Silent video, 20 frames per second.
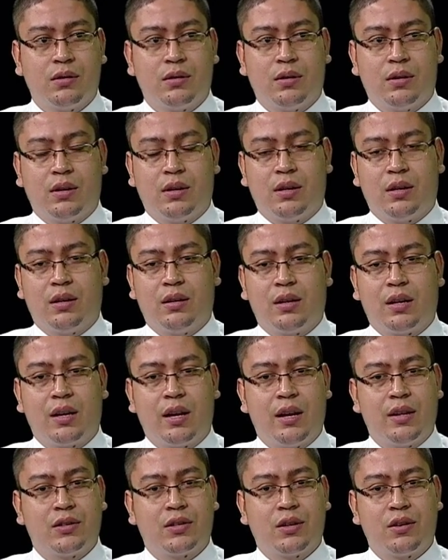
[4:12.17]
The
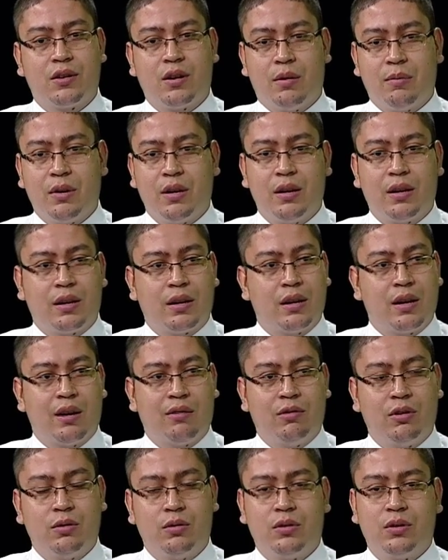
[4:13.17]
clients can come in, they can
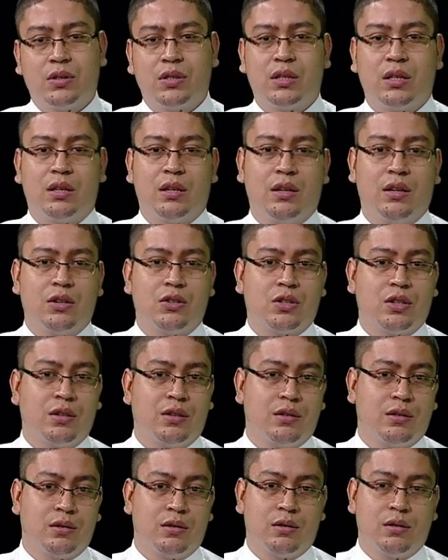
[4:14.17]
have loans in addition
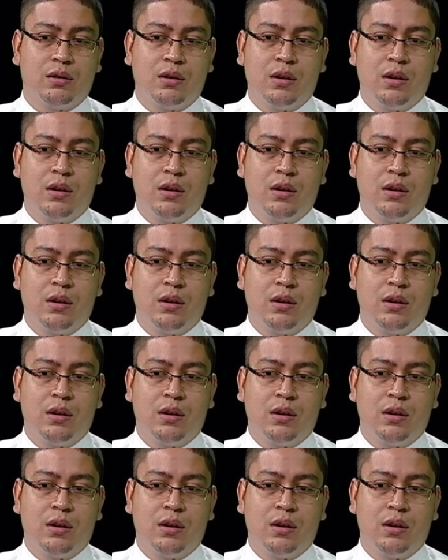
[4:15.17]
to